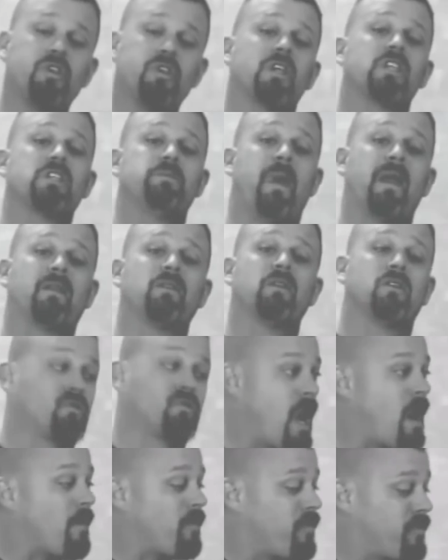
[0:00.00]
expect to
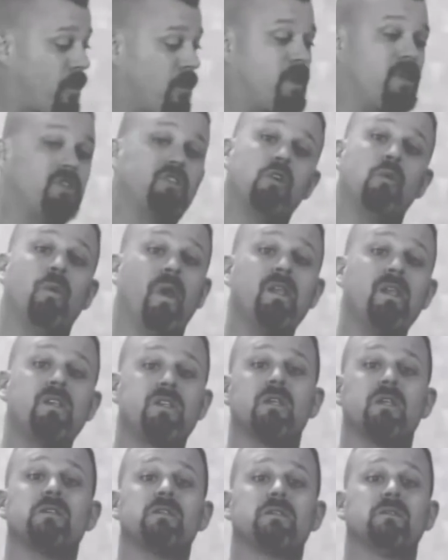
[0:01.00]
drop 32
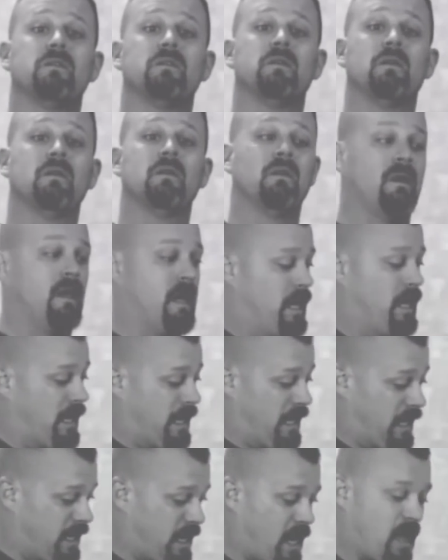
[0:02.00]
inches
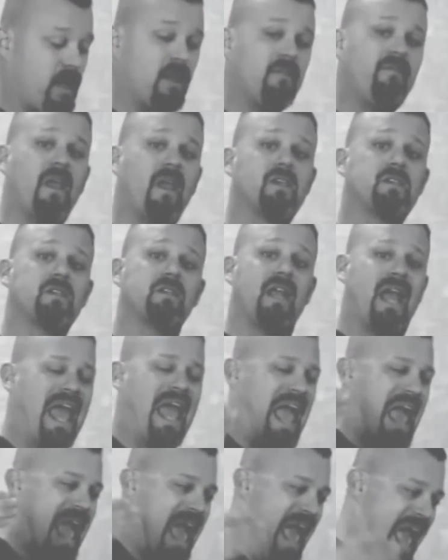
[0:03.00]
in elevation
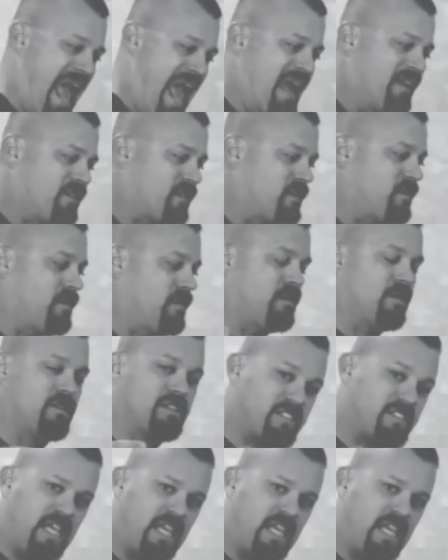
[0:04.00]
at sea